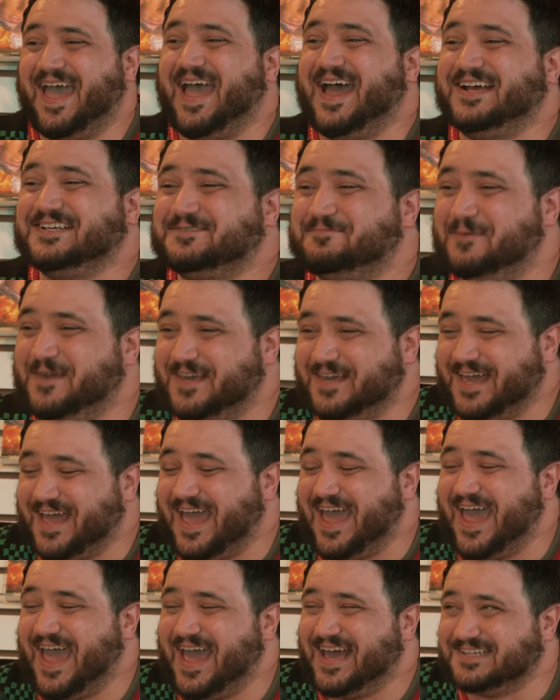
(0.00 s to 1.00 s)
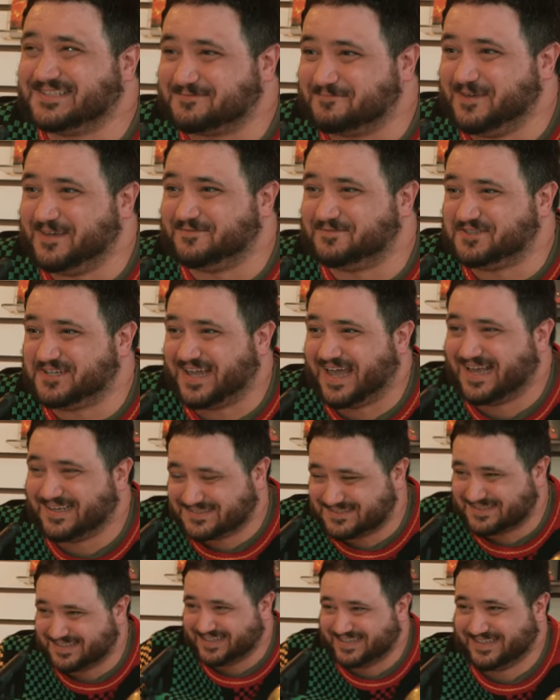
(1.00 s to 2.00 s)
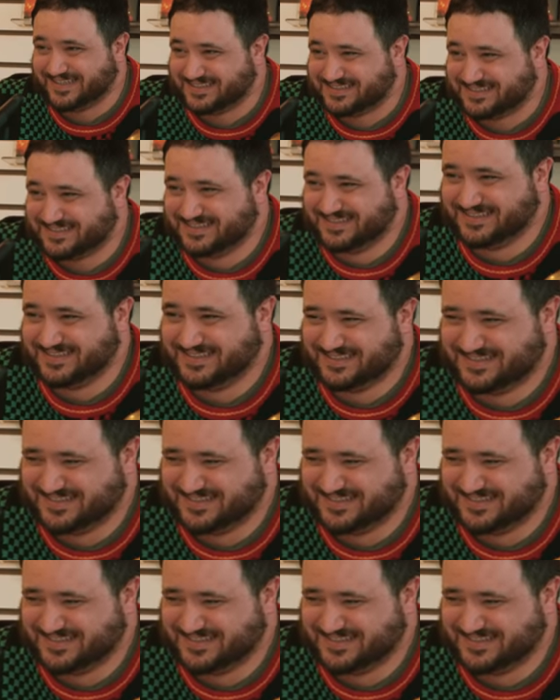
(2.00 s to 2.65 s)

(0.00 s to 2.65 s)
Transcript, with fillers: No, ask I... me, ask me if she has tits.